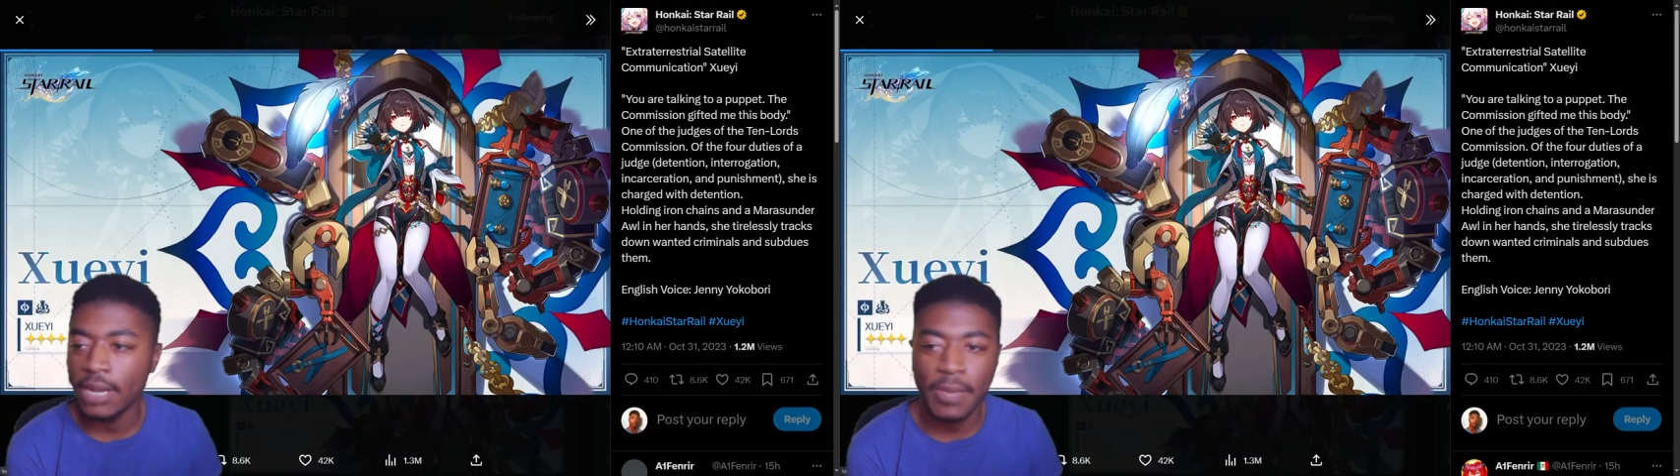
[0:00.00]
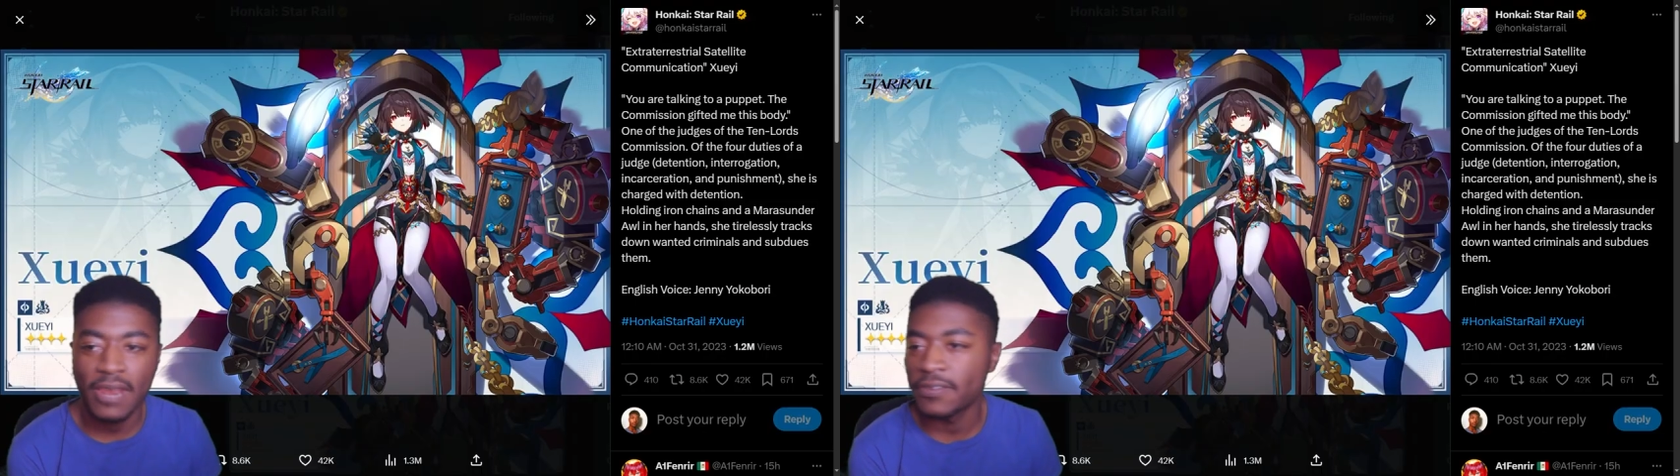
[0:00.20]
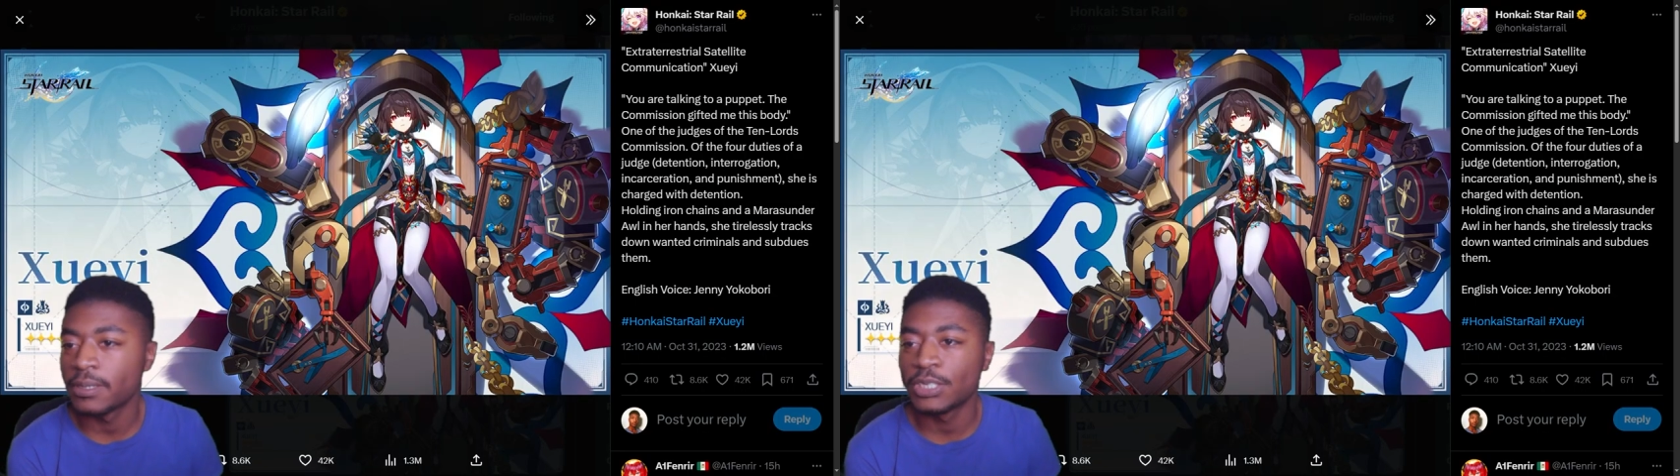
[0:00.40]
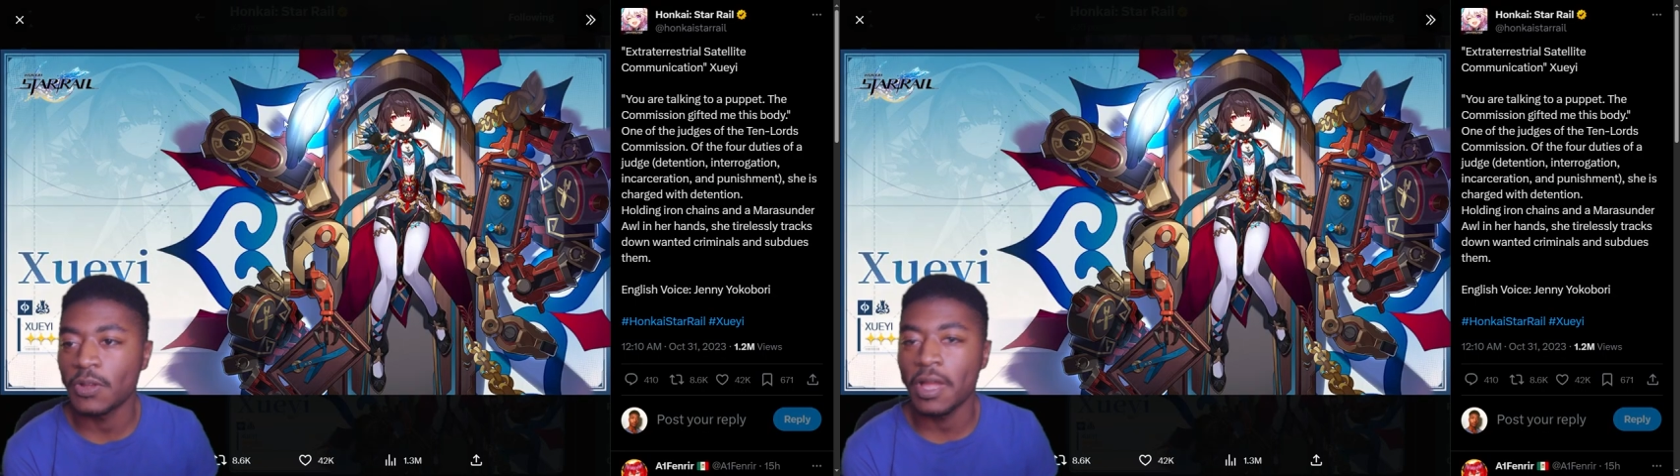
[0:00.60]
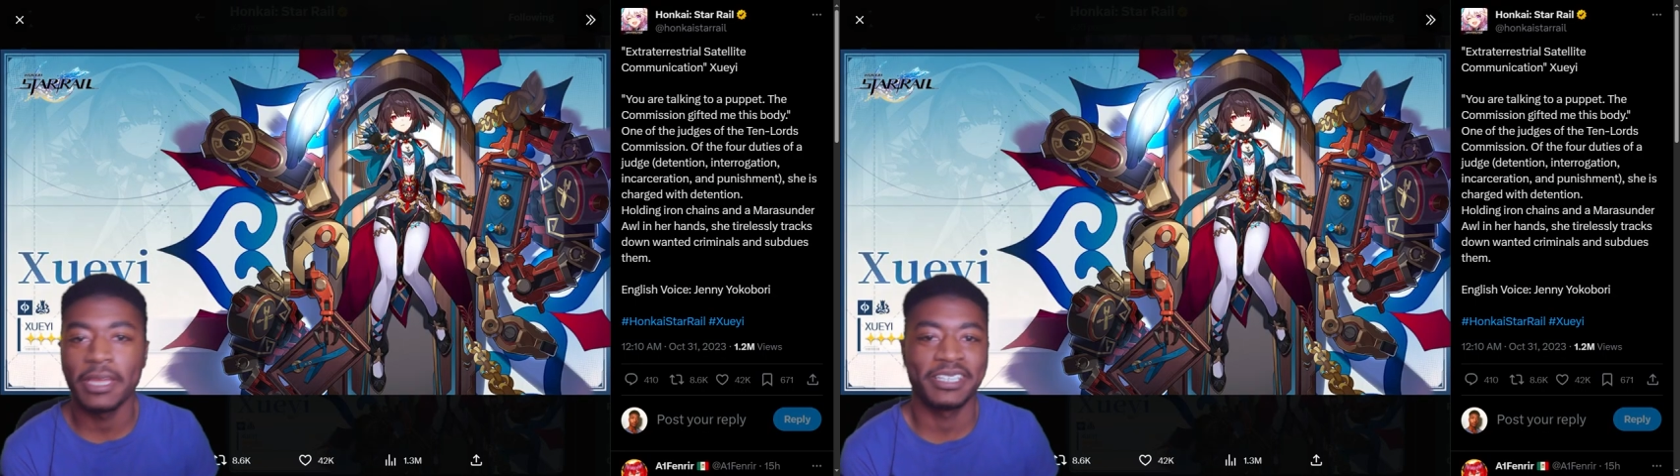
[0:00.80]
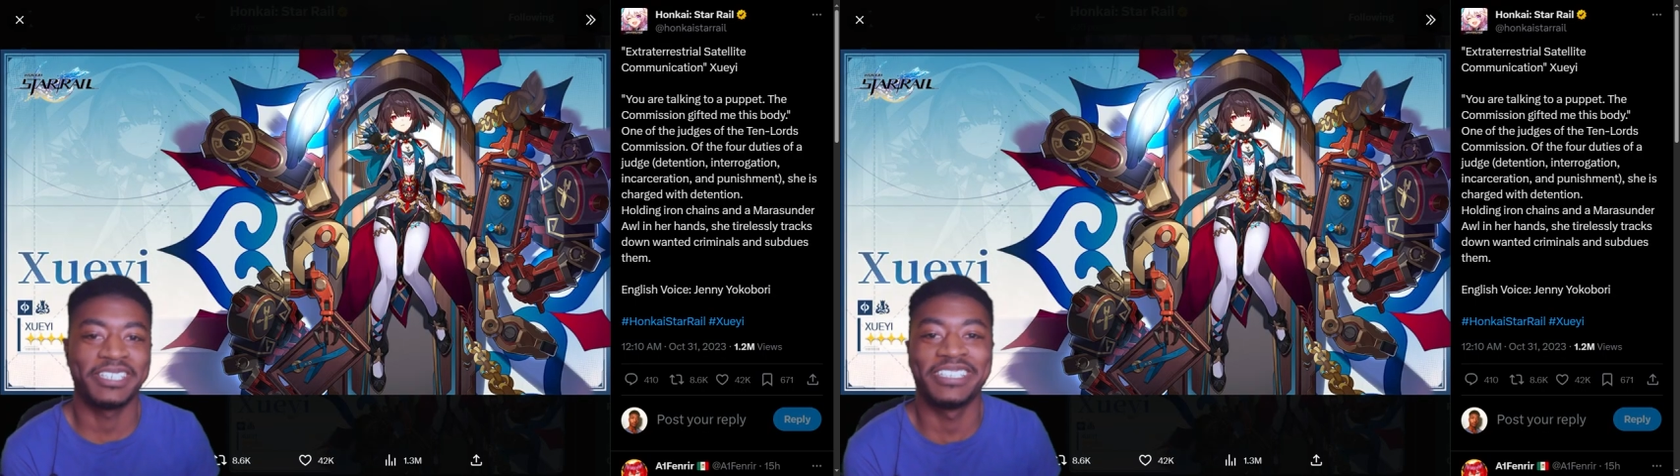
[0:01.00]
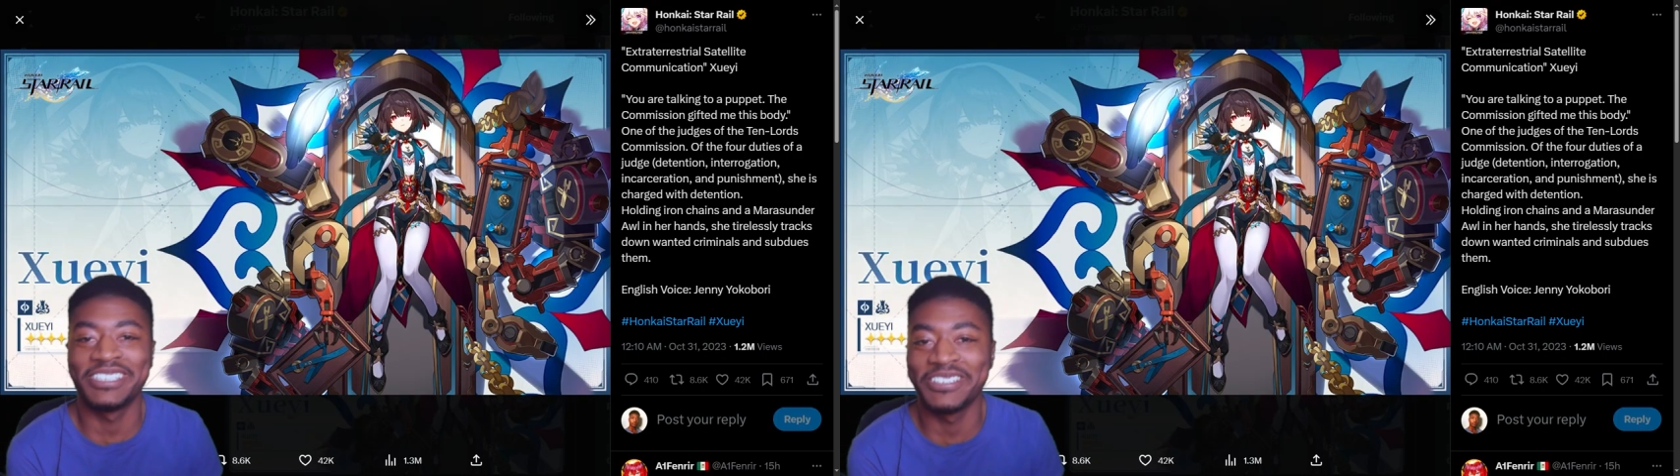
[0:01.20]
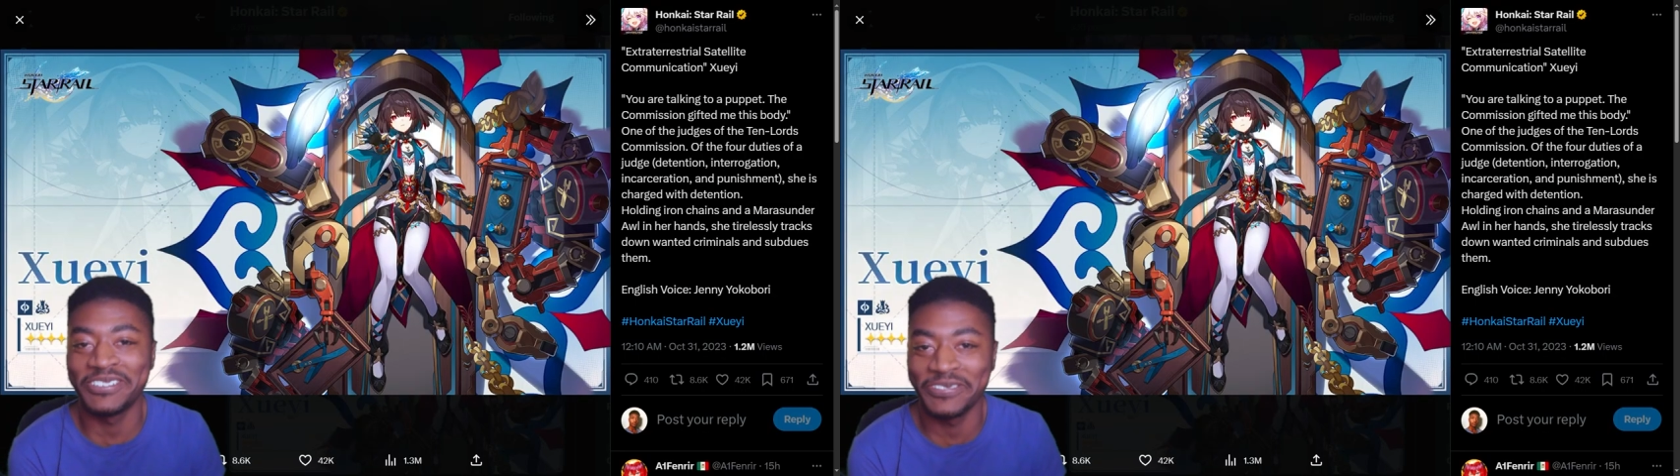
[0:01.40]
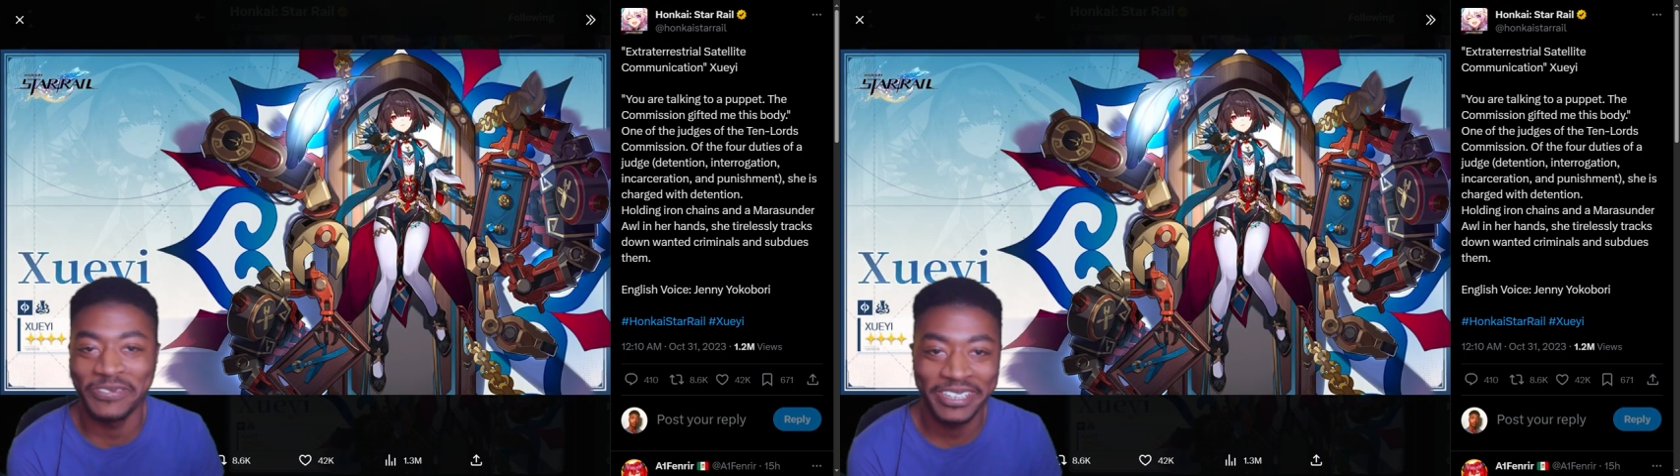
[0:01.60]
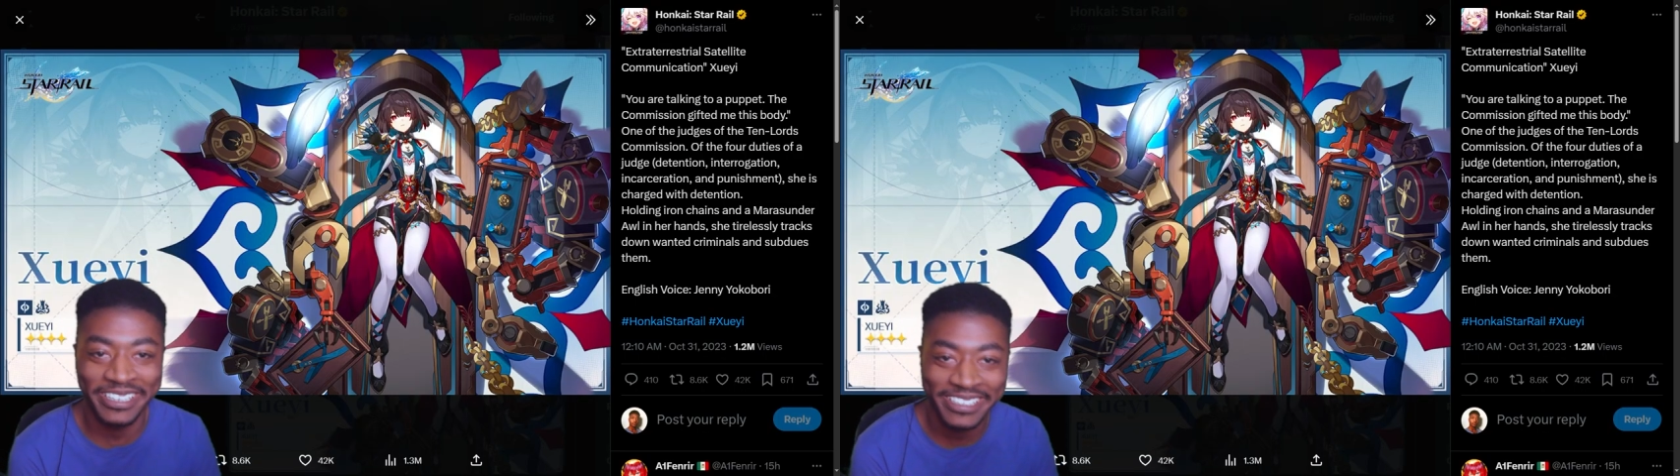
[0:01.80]
I'm not even going to try it,
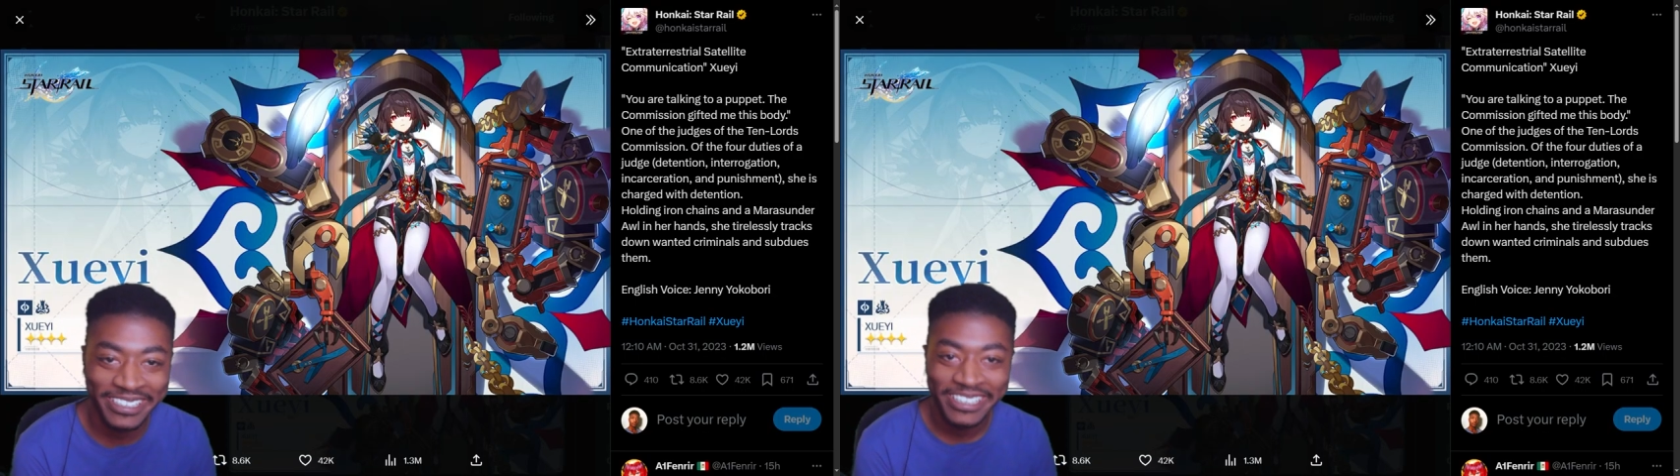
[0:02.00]
but